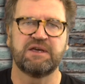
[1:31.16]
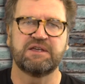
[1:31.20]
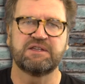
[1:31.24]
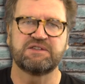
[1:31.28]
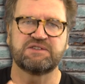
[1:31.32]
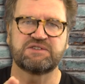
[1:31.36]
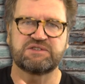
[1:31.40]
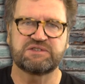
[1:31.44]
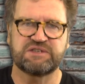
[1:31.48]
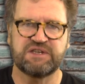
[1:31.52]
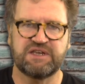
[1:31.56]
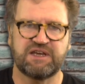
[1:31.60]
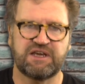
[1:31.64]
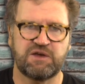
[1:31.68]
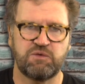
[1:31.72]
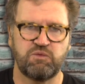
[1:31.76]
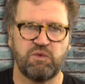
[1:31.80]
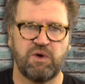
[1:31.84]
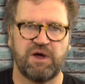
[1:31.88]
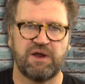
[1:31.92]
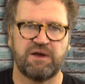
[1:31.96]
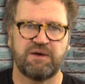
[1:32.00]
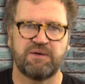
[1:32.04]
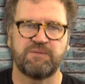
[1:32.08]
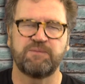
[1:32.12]
Second
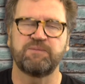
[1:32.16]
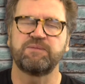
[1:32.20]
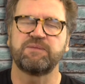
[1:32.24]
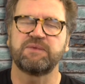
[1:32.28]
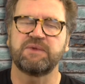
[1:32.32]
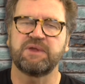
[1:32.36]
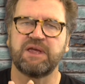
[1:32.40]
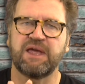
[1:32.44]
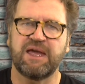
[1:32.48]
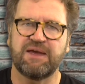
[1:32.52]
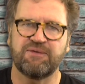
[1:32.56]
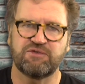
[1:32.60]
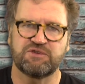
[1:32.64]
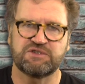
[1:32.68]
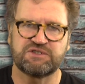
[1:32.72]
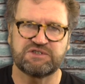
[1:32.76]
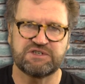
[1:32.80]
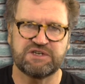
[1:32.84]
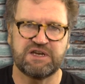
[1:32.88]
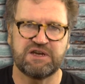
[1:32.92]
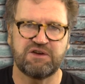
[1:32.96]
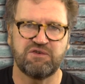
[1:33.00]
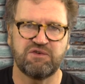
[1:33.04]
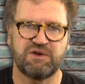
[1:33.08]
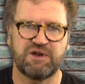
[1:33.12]
one, have
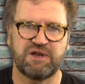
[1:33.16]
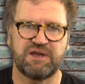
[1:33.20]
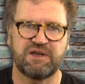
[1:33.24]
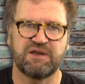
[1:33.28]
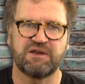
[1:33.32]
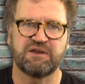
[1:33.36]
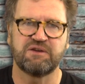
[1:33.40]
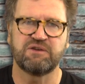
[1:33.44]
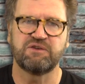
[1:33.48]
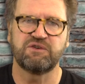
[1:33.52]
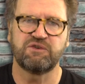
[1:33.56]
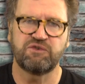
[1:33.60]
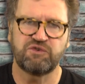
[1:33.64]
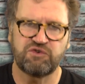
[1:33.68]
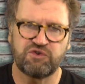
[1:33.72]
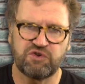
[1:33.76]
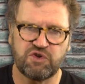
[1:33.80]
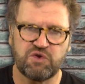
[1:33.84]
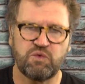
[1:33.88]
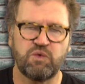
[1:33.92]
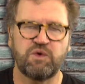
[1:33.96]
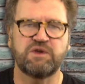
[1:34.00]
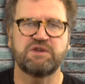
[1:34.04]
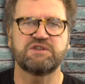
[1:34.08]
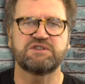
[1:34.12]
integrity.
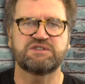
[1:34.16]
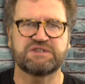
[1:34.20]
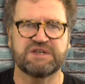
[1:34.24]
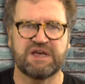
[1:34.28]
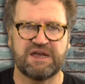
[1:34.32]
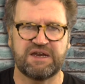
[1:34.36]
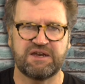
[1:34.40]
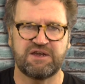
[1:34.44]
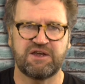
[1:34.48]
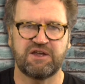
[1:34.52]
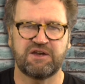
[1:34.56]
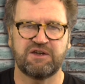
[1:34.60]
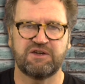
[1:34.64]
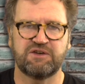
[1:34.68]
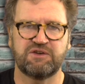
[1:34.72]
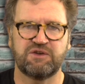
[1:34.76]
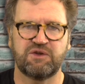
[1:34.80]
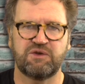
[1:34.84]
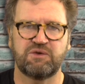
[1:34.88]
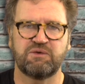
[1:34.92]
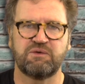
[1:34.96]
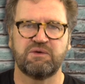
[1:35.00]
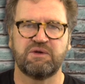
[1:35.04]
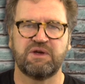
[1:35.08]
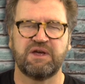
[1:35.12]
Do what you say you're going to
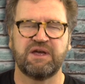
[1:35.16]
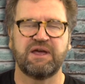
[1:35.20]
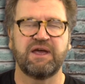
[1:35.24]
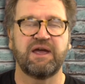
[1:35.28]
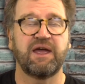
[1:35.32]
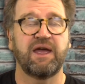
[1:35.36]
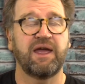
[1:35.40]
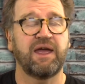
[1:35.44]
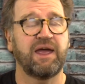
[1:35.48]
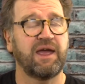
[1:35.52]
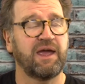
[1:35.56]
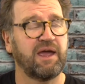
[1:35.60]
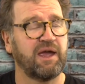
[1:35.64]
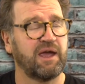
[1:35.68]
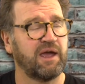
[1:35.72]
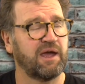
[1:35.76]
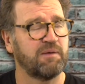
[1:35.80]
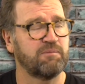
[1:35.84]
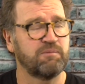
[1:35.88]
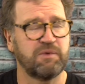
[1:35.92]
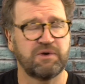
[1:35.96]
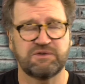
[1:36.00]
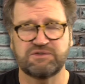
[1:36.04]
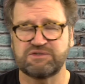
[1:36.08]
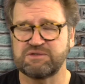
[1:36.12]
do.
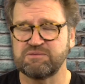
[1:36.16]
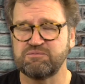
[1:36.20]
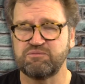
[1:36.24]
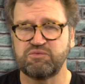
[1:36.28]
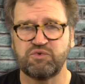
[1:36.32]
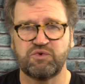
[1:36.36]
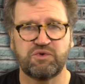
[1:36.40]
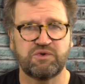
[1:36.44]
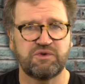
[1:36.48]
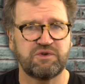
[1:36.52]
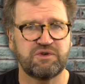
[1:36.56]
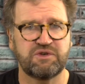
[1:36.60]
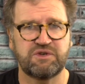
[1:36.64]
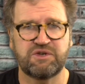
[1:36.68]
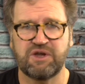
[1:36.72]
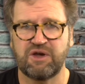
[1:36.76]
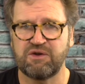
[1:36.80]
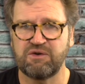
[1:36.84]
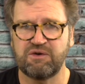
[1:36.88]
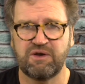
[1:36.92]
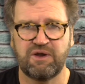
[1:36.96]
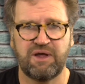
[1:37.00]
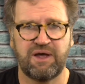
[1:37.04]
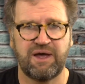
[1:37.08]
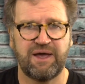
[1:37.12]
And most important,
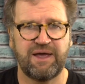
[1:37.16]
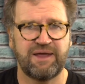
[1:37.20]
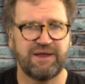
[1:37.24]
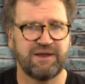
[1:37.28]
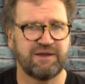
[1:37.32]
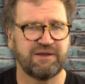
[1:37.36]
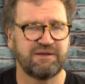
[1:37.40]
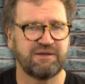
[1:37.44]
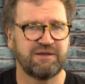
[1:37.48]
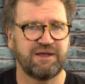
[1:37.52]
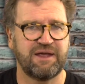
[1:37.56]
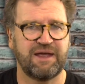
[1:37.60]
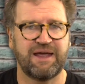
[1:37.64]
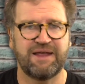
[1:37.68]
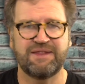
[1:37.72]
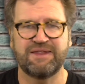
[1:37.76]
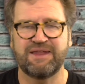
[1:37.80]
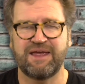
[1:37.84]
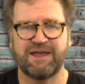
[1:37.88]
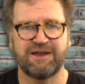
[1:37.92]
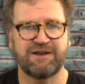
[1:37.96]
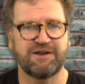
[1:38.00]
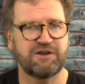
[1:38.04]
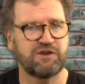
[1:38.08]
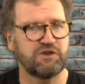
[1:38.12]
don't lie. And
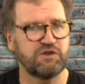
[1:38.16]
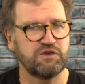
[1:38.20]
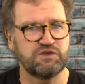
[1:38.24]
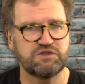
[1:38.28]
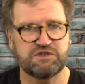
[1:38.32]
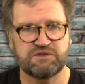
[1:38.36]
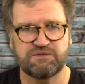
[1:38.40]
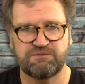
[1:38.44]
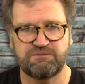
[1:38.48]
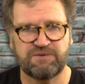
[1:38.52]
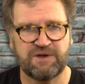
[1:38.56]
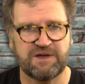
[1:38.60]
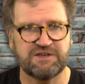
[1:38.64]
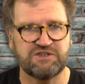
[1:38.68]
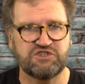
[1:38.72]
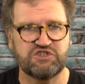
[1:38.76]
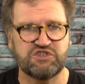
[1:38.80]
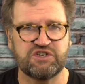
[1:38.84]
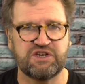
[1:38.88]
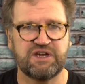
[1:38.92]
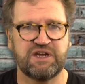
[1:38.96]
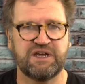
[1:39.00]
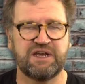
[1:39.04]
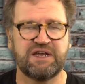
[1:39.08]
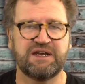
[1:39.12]
that includes
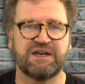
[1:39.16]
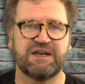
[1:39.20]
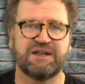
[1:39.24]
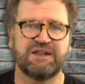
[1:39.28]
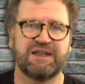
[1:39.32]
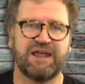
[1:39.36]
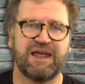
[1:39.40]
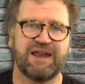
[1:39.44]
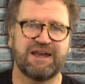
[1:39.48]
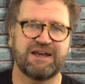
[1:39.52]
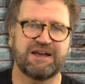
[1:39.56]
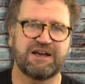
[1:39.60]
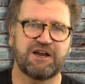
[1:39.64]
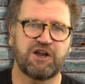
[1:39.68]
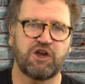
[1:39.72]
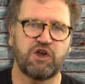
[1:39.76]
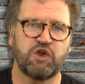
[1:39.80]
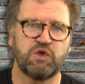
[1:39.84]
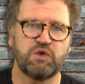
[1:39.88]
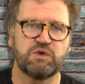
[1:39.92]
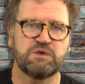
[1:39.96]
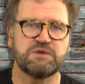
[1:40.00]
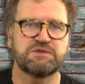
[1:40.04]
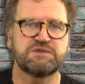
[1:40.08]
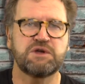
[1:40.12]
fudging, and that
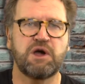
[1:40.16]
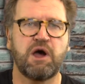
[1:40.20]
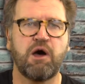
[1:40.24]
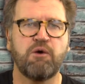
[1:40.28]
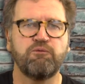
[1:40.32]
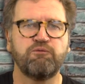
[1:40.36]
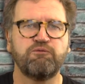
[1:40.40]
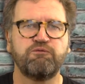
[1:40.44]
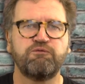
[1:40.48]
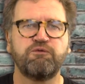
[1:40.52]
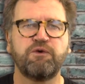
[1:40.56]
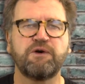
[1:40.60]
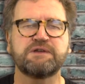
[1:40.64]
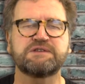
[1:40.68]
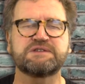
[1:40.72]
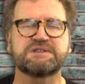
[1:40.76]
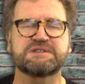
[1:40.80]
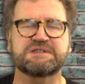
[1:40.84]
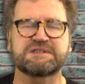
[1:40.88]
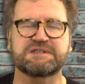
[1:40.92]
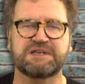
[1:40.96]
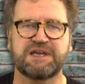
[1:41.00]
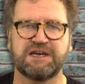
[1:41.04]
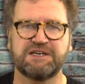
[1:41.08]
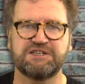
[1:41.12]
includes
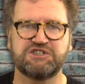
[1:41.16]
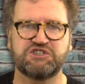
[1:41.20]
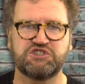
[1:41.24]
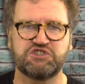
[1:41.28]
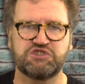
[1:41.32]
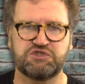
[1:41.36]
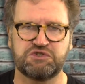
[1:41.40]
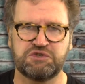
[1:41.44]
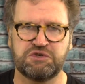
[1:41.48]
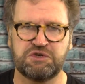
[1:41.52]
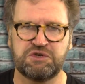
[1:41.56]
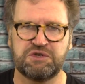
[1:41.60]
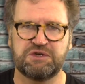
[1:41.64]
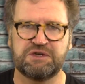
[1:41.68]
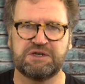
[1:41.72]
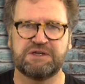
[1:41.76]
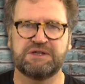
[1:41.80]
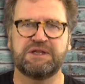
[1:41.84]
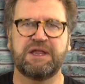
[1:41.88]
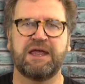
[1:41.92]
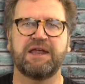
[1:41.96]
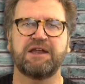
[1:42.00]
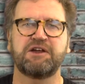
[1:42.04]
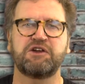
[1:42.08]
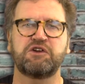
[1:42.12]
obfuscation,
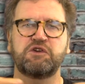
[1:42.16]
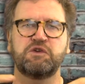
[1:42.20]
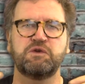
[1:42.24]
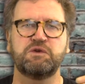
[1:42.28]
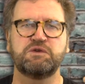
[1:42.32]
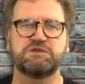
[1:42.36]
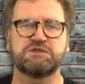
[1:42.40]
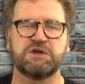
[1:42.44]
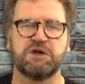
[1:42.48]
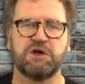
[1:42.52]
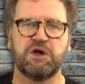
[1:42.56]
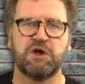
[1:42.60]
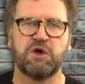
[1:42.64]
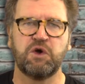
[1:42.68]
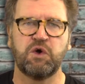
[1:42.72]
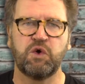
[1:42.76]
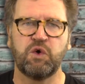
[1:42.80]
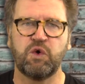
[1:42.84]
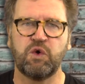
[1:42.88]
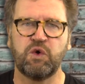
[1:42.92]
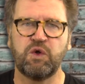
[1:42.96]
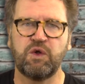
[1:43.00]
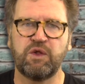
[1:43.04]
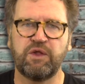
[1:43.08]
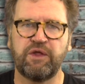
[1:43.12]
and that includes
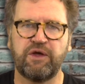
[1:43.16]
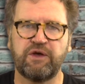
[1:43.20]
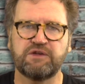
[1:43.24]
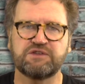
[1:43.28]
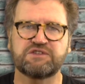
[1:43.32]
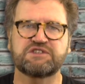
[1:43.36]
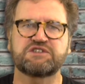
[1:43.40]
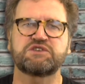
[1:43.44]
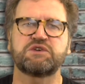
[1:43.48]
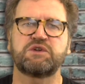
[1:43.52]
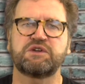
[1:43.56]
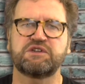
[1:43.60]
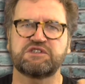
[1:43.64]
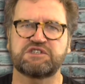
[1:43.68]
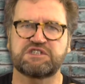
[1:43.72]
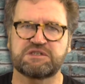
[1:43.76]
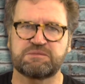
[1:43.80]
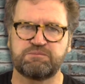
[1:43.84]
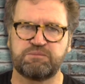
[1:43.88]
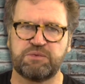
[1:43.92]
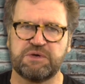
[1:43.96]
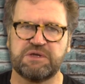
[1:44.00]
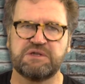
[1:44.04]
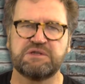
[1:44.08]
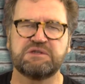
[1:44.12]
all that sort of
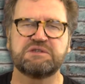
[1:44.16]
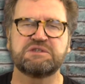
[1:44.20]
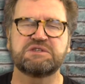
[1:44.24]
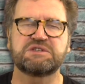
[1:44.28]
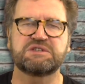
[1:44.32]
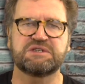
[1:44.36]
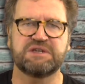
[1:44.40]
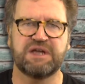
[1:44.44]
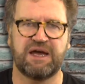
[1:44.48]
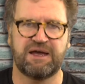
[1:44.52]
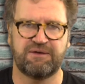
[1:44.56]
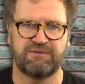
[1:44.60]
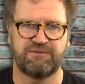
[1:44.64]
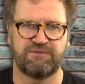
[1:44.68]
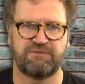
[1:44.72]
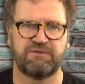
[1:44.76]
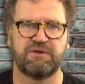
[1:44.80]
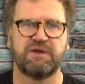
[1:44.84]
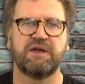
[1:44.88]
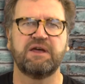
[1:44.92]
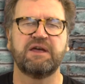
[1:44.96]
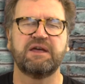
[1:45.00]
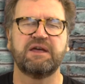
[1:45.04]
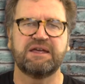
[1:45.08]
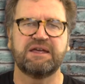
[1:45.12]
spin stuff.
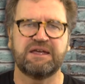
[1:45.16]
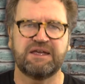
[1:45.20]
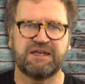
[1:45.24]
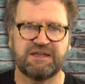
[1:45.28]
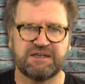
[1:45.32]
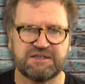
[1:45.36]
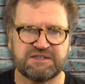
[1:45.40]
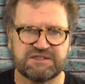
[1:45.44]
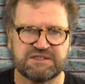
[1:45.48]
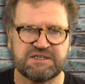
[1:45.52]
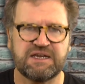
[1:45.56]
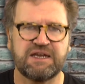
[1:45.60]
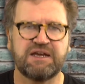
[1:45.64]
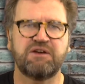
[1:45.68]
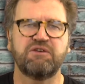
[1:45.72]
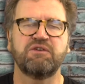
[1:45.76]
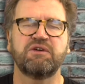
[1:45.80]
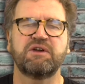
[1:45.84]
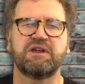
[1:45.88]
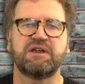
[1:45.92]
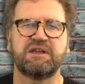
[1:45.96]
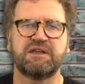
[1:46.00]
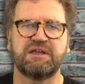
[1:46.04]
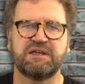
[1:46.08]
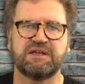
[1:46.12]

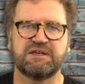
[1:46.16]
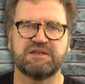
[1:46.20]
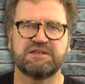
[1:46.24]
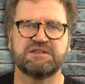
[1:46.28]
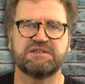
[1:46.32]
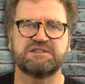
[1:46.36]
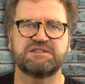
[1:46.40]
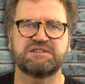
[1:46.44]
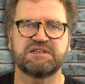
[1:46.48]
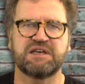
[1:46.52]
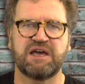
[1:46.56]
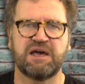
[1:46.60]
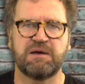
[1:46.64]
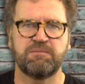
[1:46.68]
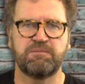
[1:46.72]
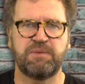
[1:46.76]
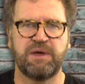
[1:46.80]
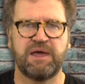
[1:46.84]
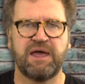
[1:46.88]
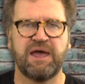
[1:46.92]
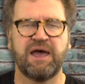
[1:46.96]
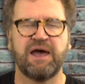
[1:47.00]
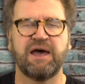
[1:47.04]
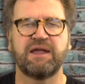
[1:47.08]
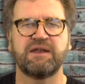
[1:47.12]
Integrity is
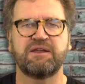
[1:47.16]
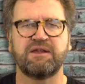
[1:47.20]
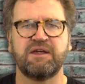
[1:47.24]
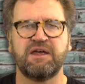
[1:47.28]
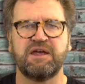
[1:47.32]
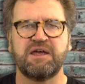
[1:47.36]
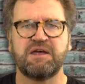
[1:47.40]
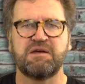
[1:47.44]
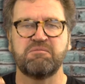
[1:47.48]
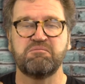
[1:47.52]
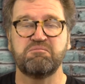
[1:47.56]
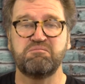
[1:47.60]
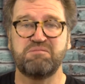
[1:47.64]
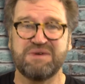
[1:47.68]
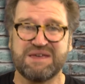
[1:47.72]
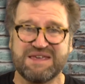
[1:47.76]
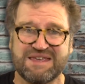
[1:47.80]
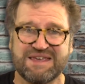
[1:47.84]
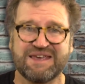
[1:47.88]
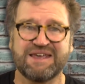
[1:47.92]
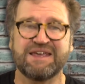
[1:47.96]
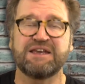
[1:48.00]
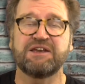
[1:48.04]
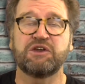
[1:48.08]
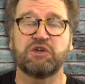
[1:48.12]
about
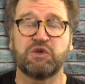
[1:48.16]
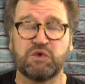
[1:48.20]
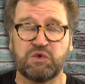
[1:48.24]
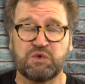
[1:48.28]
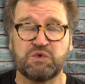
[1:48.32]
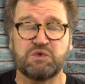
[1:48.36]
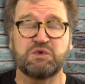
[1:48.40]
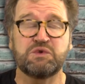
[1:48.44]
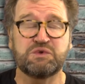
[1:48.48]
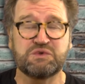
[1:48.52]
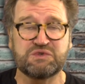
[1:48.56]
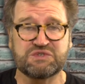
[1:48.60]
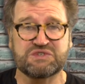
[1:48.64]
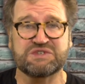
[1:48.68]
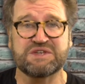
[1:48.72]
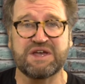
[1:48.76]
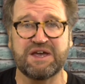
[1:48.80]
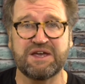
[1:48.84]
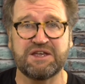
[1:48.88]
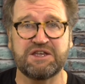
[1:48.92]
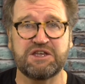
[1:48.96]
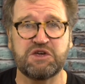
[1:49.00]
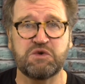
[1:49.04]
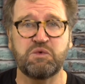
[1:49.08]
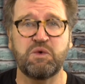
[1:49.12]
being who you
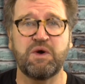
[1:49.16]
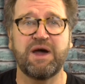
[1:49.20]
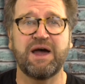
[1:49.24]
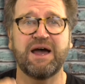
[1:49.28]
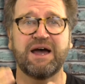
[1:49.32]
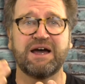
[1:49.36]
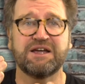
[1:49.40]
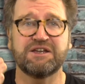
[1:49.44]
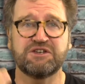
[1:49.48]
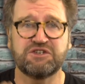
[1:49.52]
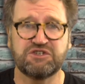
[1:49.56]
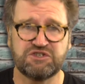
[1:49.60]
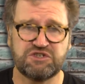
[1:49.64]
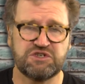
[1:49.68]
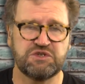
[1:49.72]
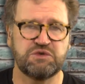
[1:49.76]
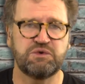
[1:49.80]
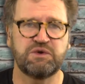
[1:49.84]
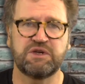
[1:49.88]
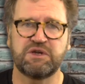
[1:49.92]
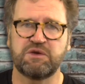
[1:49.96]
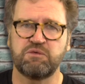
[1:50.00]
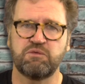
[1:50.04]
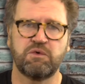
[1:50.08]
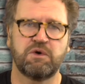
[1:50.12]
say you are,
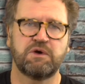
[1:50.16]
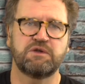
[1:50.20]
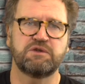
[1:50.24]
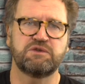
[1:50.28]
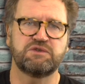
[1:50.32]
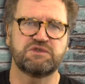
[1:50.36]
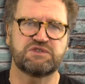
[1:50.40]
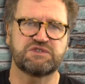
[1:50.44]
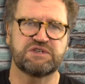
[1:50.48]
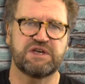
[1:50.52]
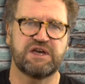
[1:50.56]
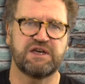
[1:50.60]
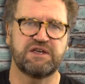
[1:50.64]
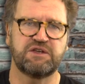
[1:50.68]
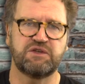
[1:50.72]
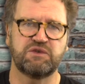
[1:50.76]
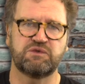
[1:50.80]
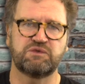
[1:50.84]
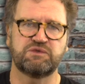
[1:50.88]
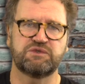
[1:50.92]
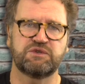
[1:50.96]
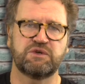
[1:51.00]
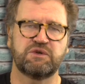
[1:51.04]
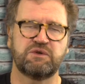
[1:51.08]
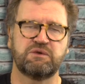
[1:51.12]
doing what you say
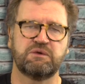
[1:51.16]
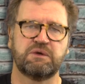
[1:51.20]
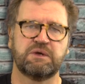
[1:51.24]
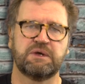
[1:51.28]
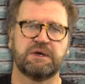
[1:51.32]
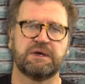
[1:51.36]
you'll do.